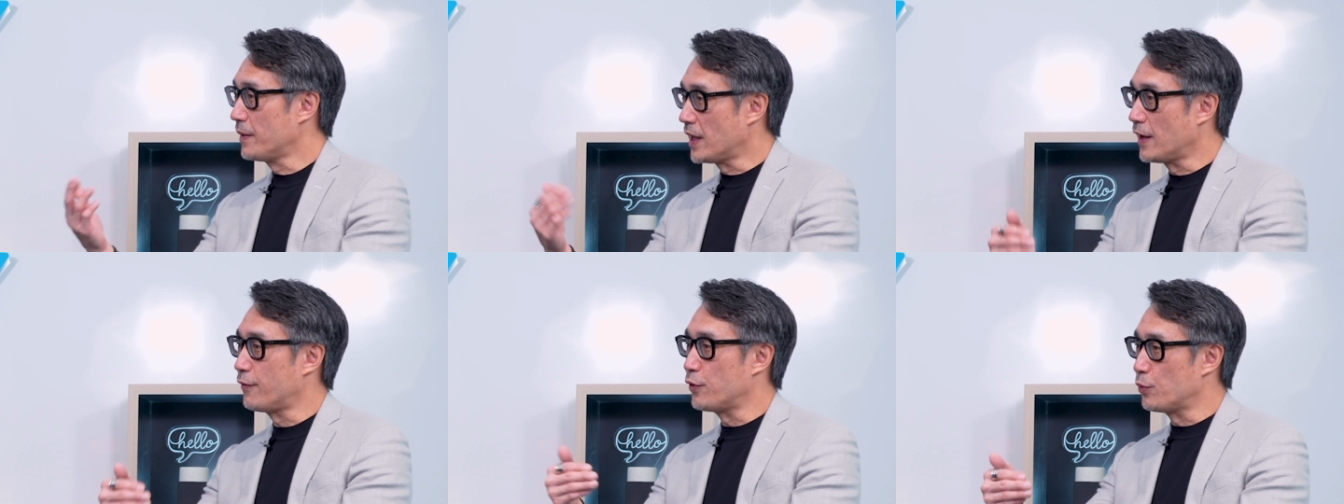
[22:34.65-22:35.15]

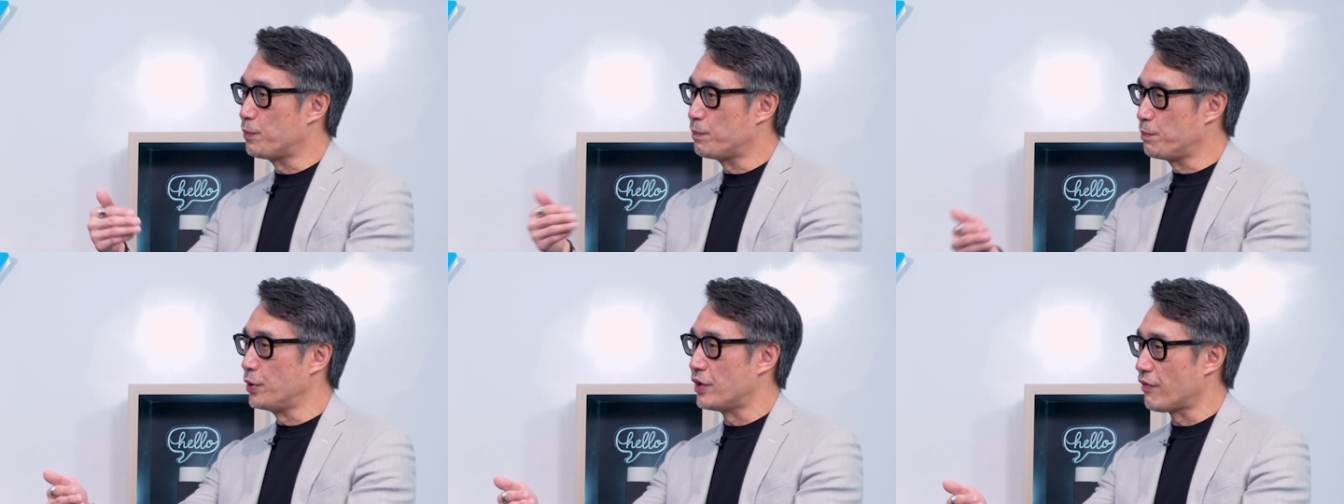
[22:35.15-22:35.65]
if you
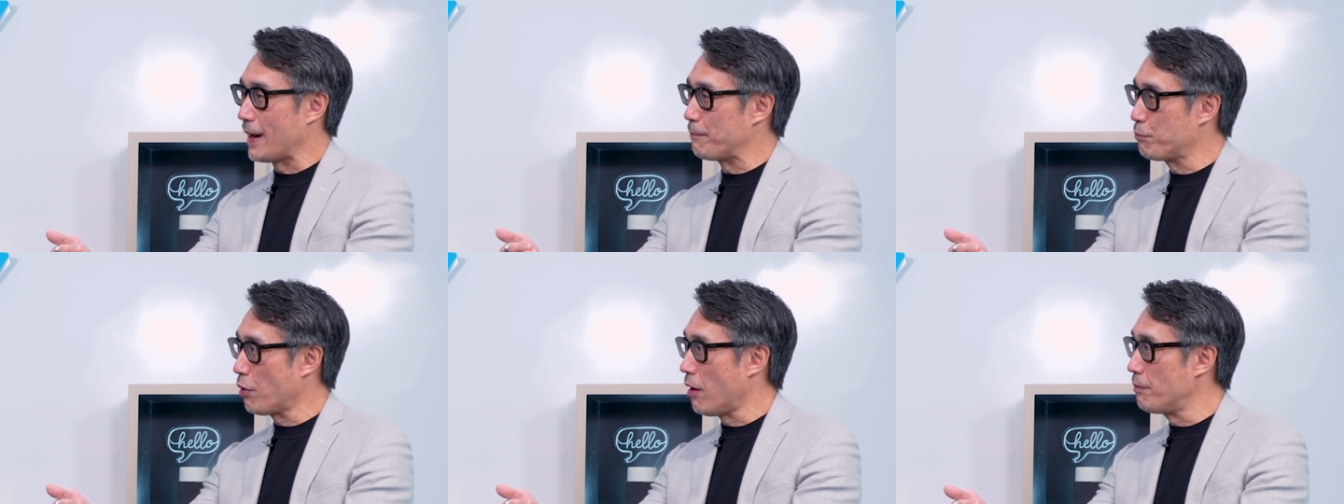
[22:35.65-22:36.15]
put the right
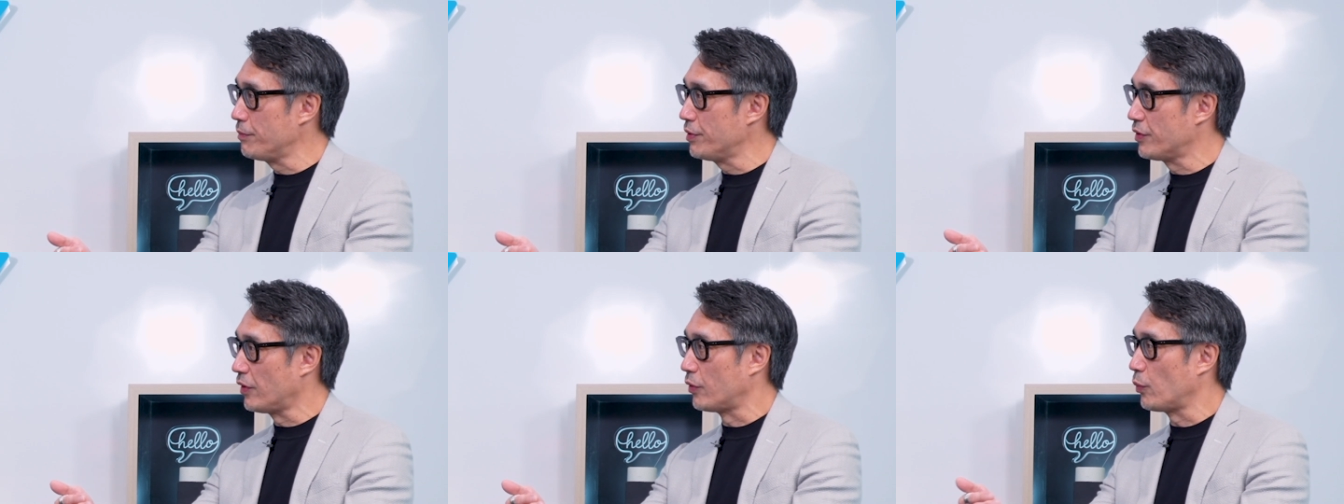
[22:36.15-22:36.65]
prompts
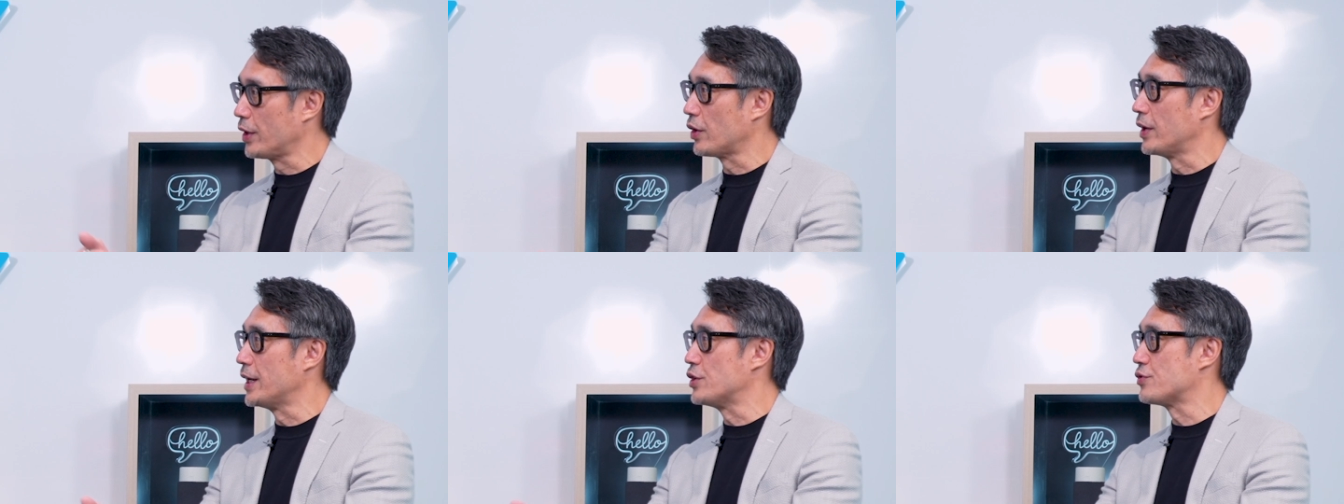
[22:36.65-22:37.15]
on what
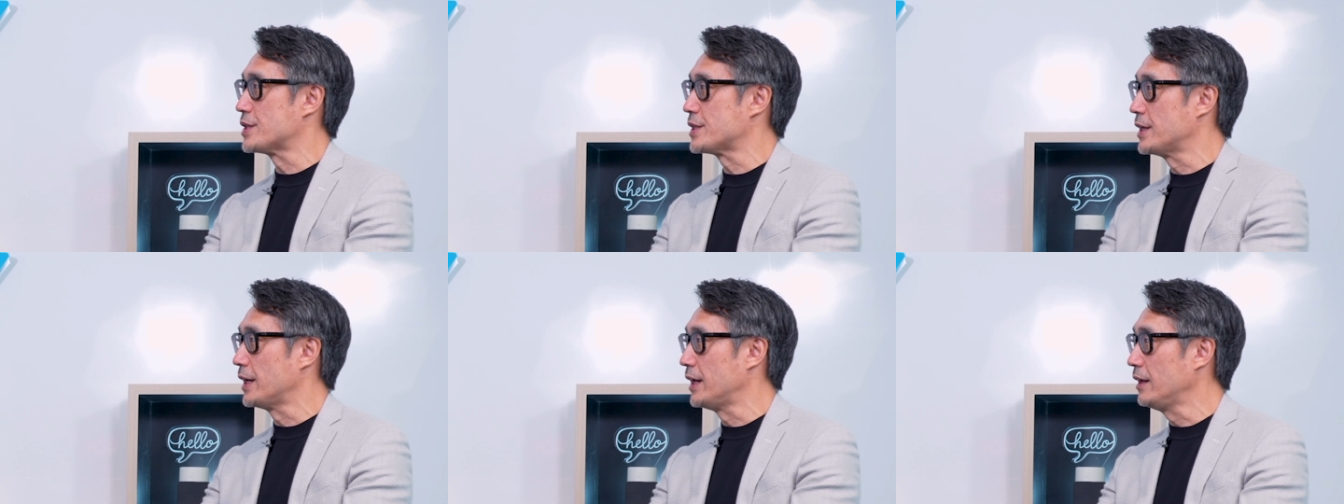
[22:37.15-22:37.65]
you're
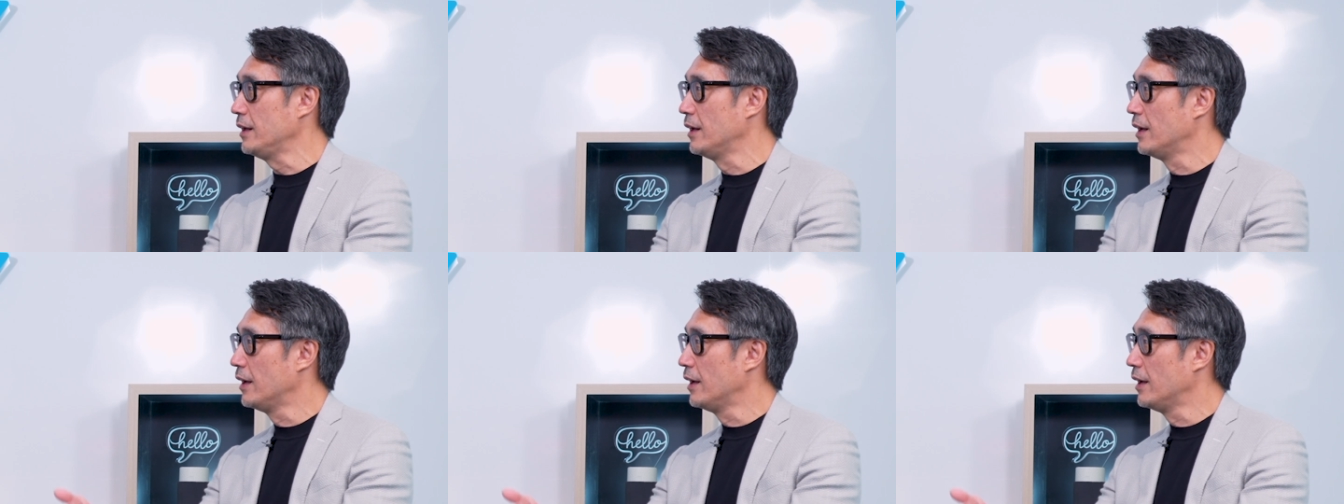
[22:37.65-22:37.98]
interested in,